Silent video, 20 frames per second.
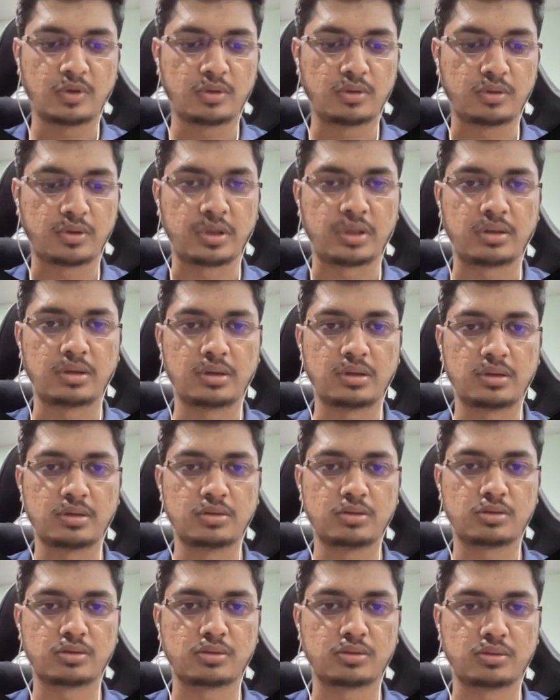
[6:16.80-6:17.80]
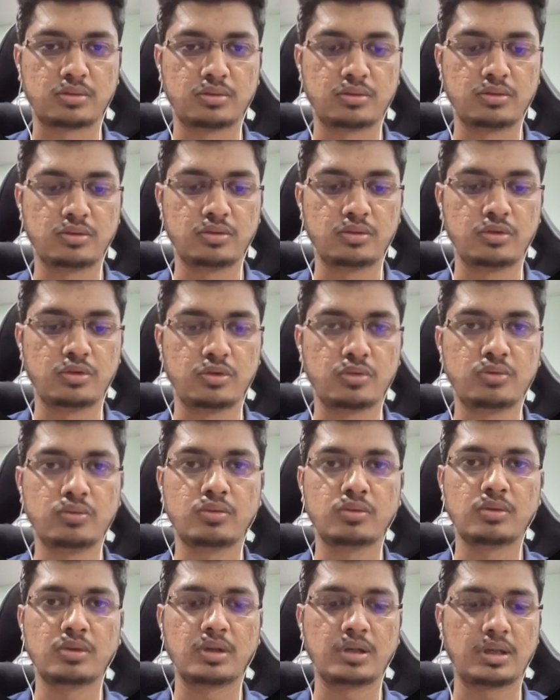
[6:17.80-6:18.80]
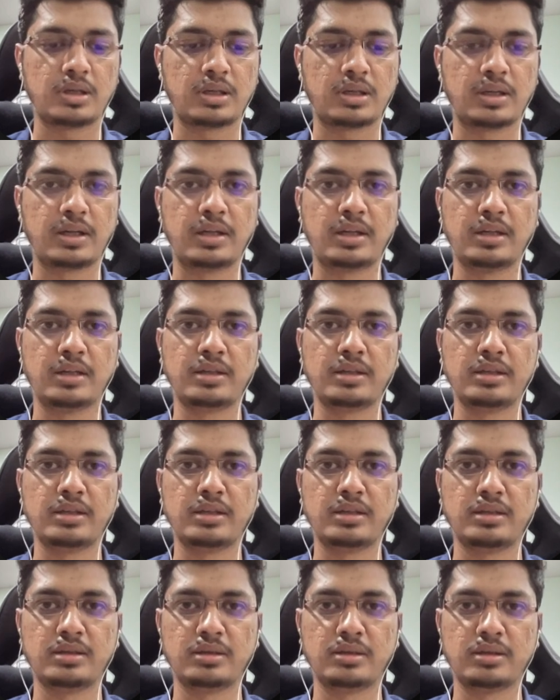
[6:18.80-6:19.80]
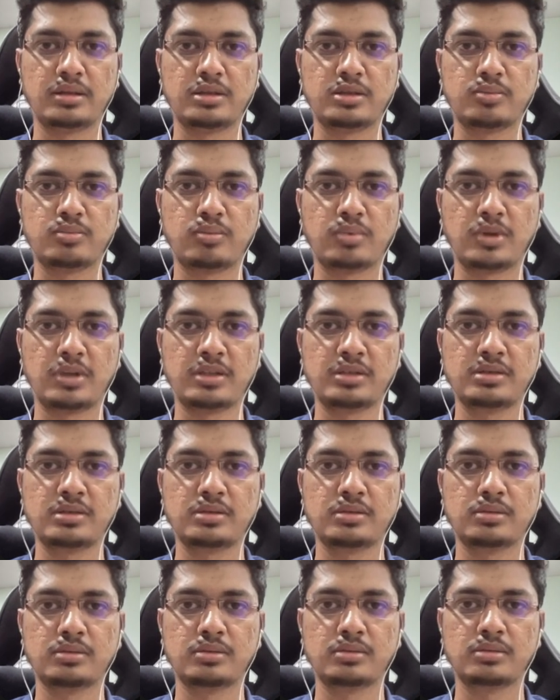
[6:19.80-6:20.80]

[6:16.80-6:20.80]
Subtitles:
Okay, so you, and in this place